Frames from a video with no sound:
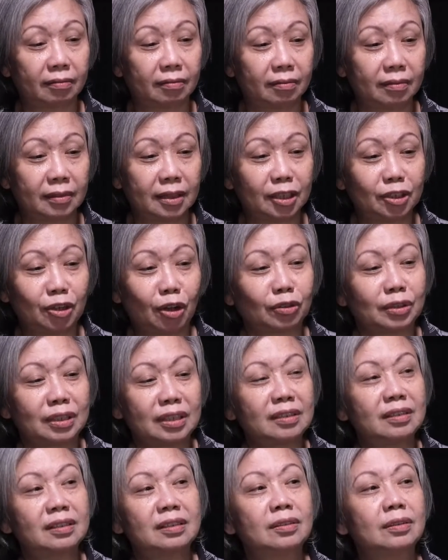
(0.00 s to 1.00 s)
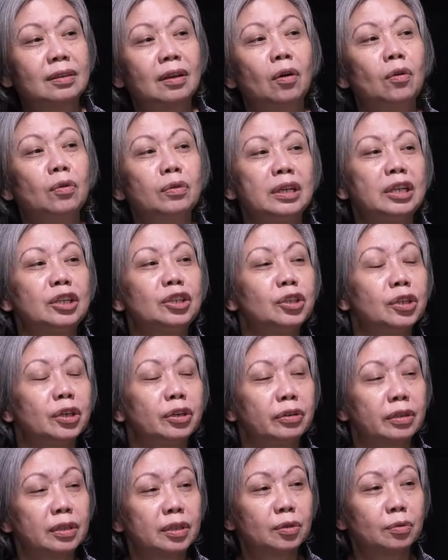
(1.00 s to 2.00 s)
the doctor's own
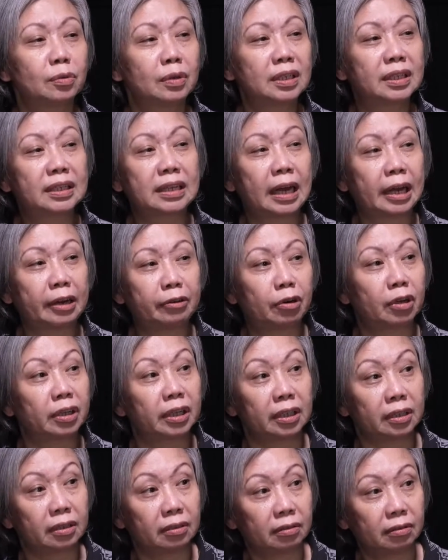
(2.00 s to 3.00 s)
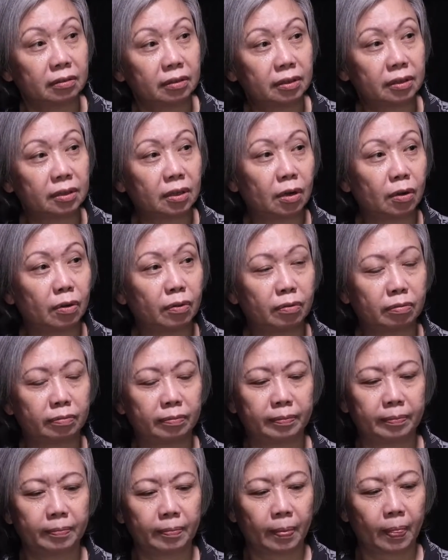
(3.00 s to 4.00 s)
insurance will skyrocket. So
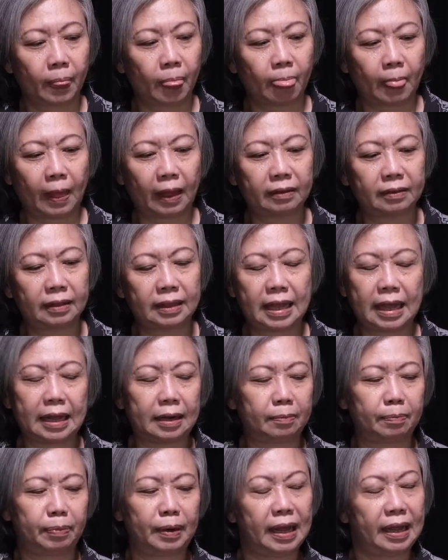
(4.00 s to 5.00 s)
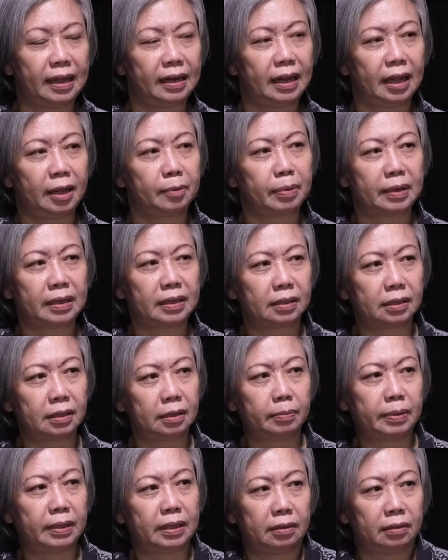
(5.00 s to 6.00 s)
that plan had been
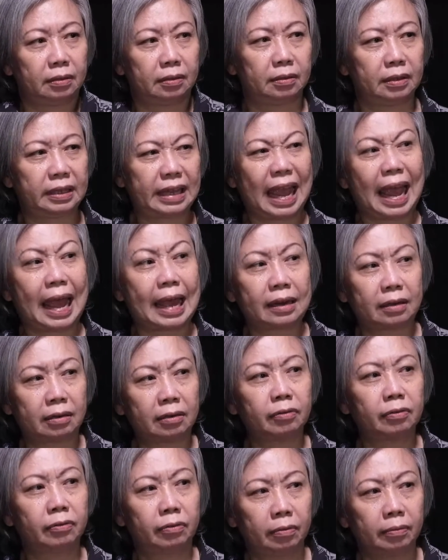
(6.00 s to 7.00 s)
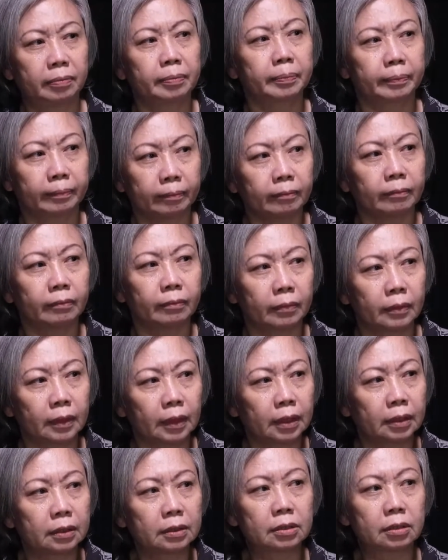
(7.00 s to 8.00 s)
canned.
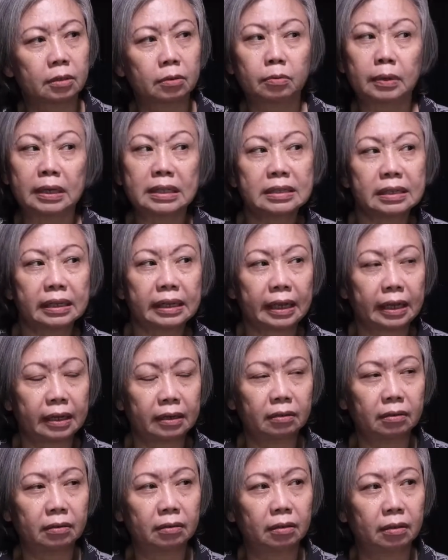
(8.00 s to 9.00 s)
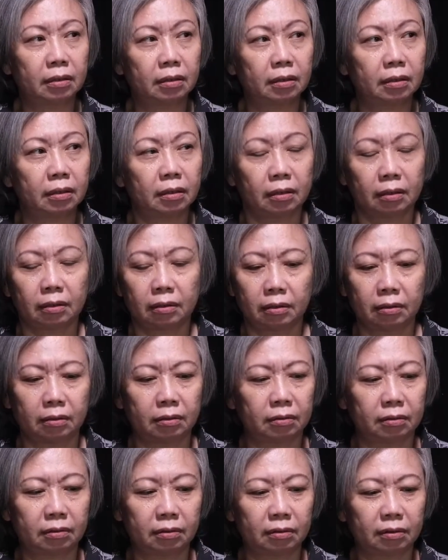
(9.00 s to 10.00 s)
So once again,
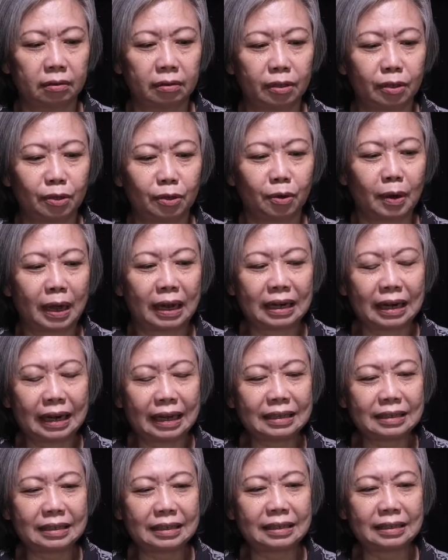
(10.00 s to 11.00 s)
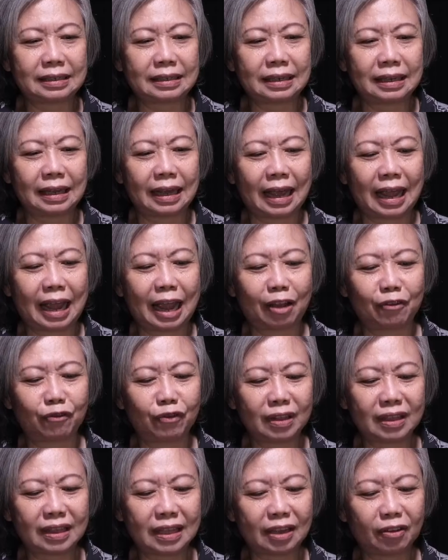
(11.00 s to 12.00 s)
unless
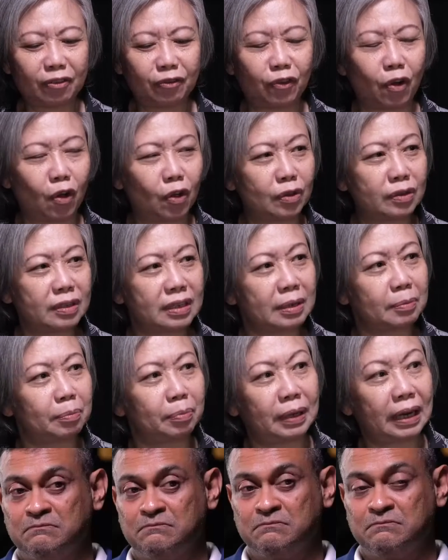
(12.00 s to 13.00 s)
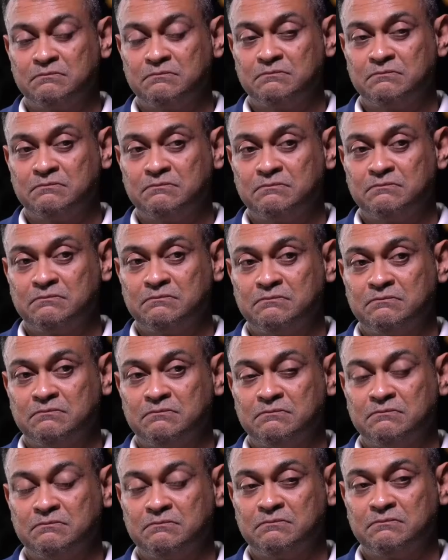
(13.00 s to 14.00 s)
everything falls in place,
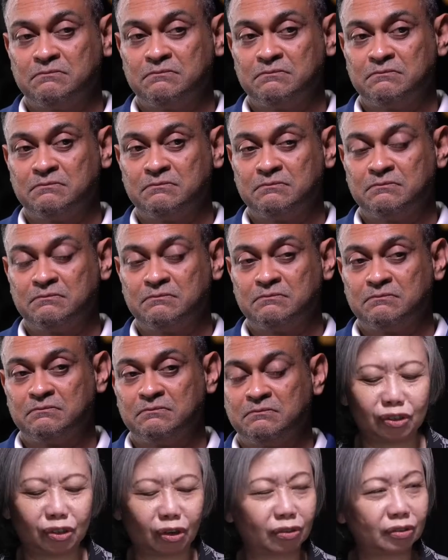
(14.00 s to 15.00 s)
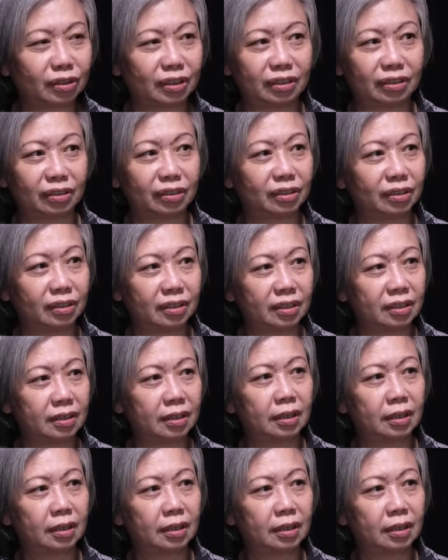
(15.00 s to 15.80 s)
insurance, doctors,